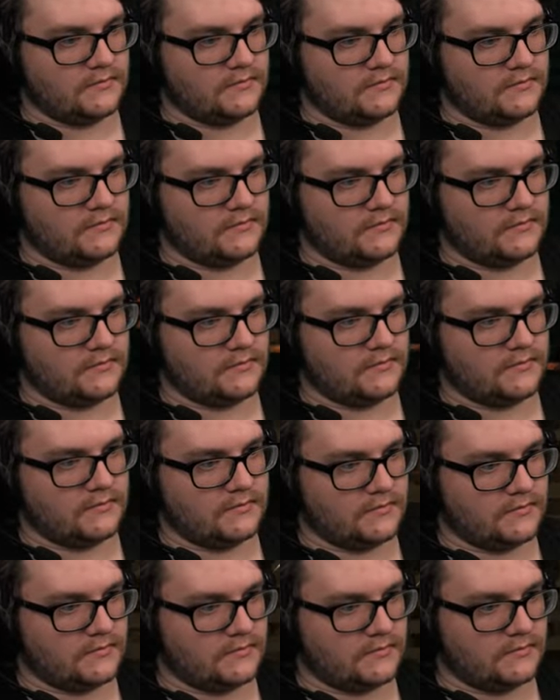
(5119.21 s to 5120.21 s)
Looks like the only
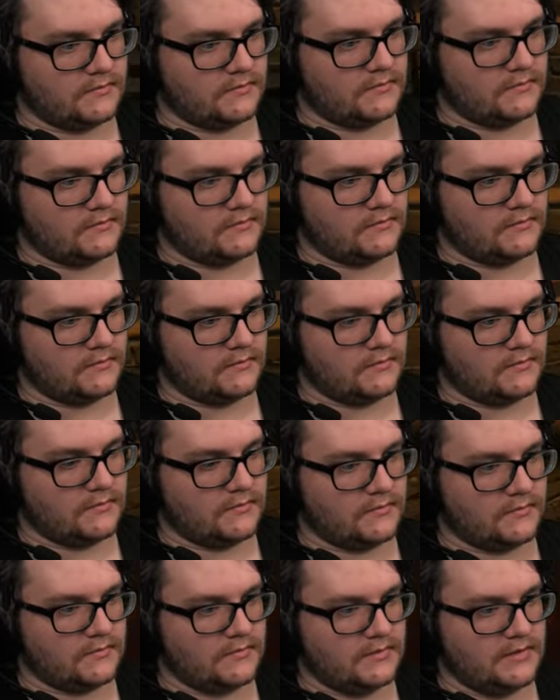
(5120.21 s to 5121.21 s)
way forward.
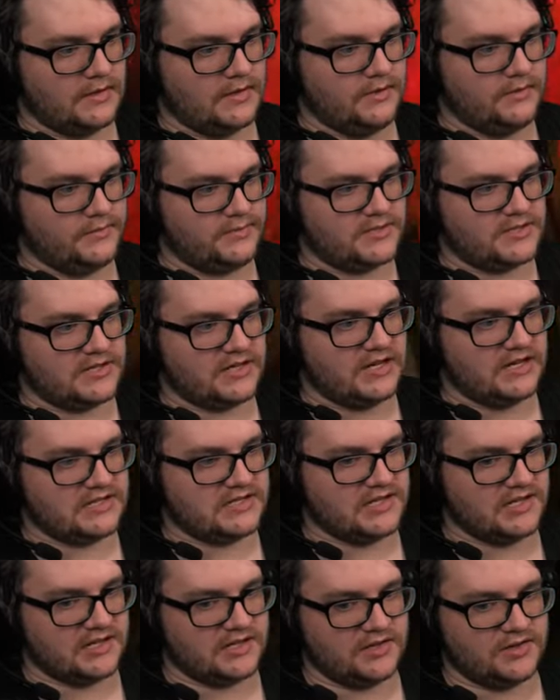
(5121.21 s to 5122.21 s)
Oops, got
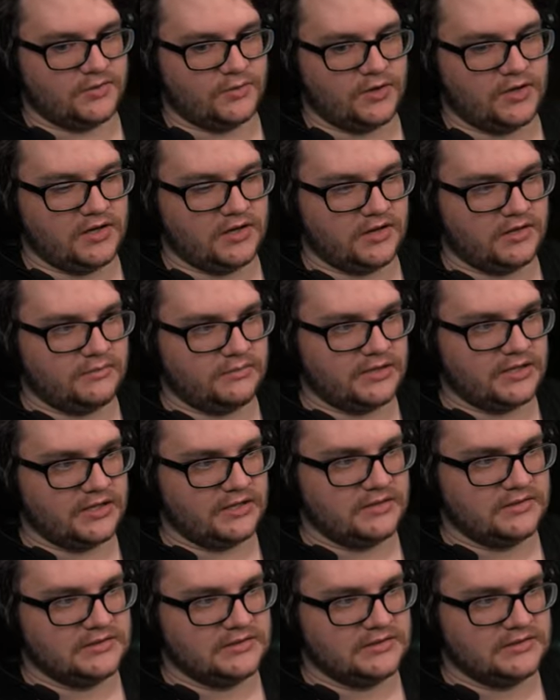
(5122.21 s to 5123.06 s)
stuck on the wall a little bit.